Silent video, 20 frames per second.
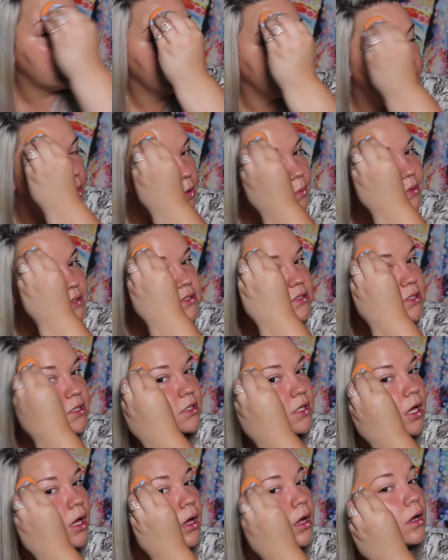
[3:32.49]
I'm purposely
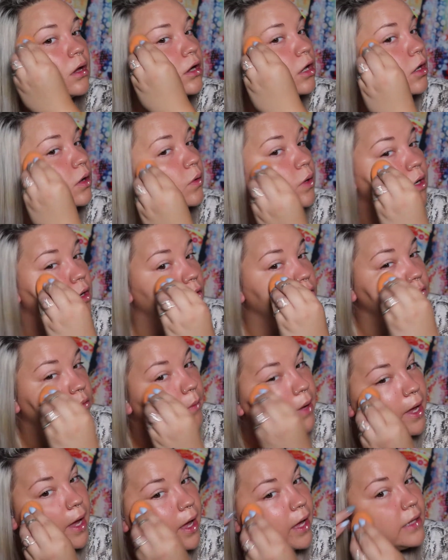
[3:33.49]
not going over
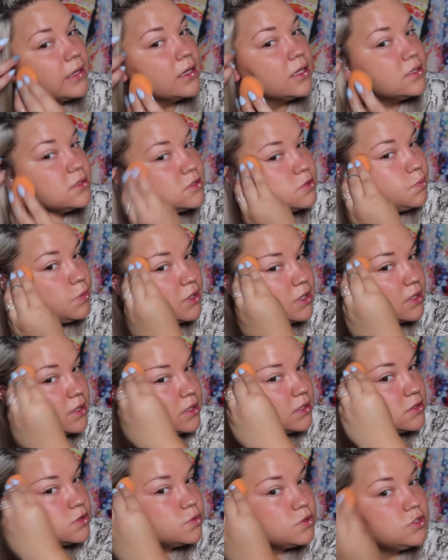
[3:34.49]
my eyelids
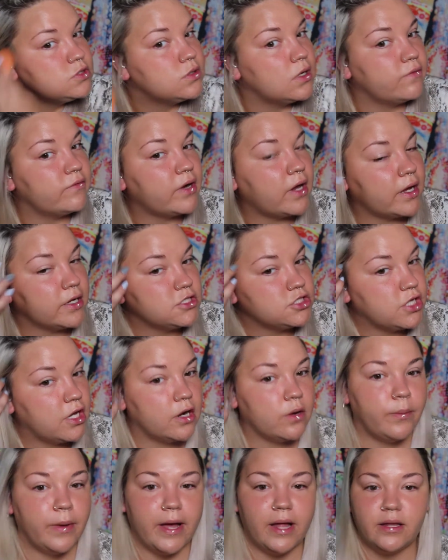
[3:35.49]
because we do have an
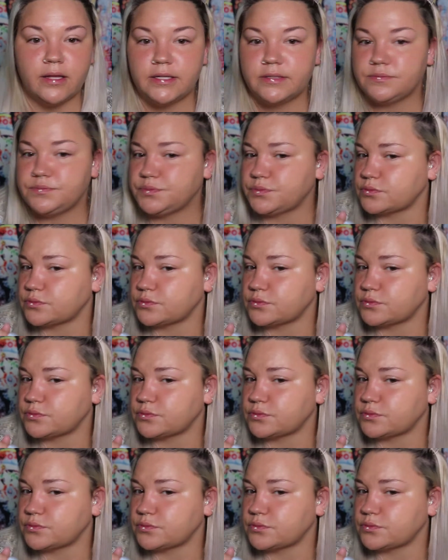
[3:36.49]
eyeshadow palette